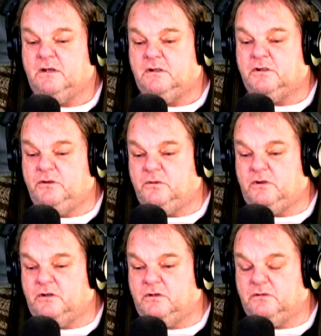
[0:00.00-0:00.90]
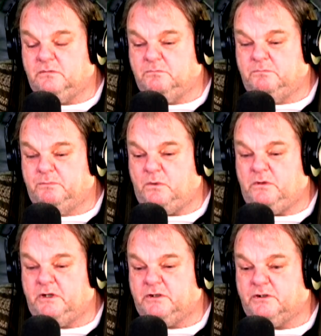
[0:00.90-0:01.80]
the nuclear
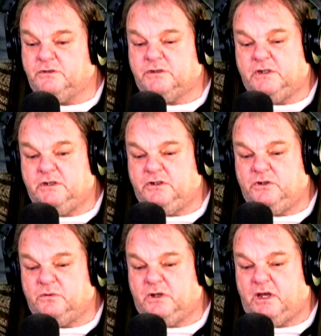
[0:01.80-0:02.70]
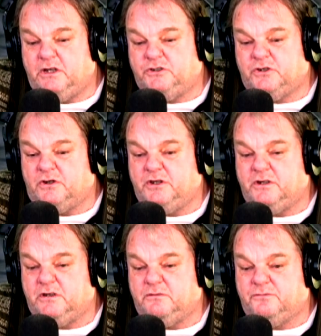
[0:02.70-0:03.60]
bootlickers in the UK, China,
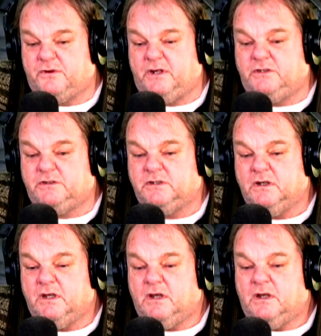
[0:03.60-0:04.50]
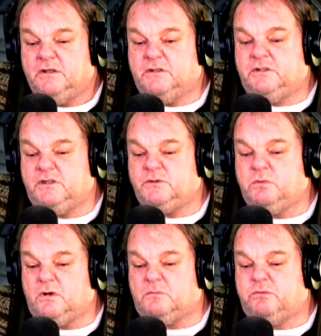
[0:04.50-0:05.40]
and France, that this
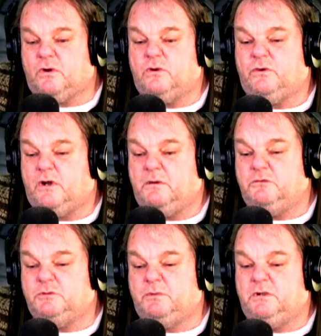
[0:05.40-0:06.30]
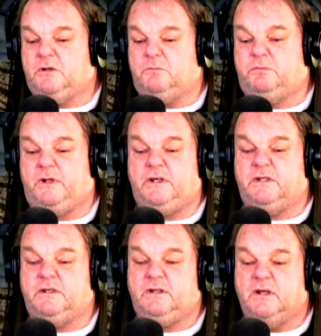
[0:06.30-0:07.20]
work program has been
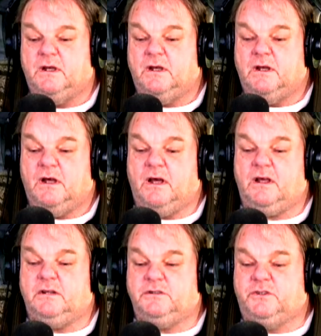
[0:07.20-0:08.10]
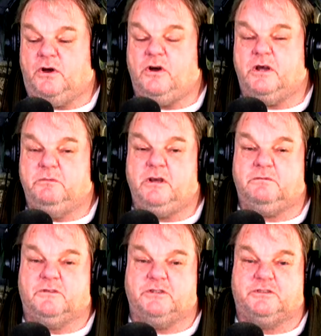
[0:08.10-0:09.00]
completed on time. Yeah,
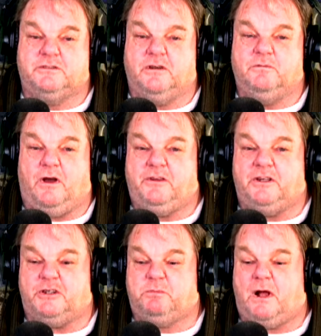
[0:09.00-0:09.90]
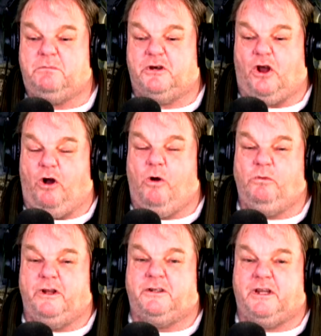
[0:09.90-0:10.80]
because I think that's probably the
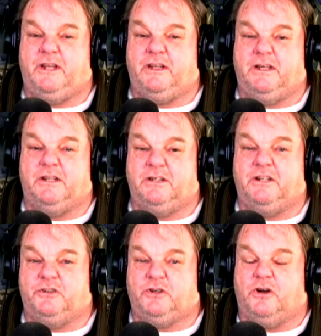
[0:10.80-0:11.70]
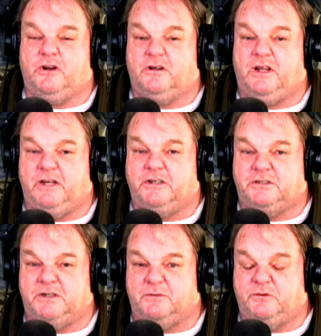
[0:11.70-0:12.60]
only thing in the entire
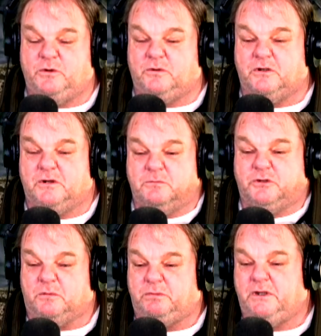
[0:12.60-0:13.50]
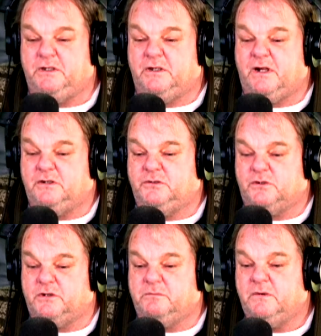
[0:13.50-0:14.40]
legacy of nuclear that was completed on
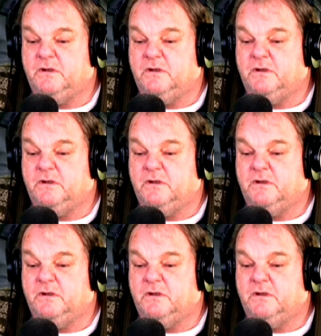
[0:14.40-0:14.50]
time.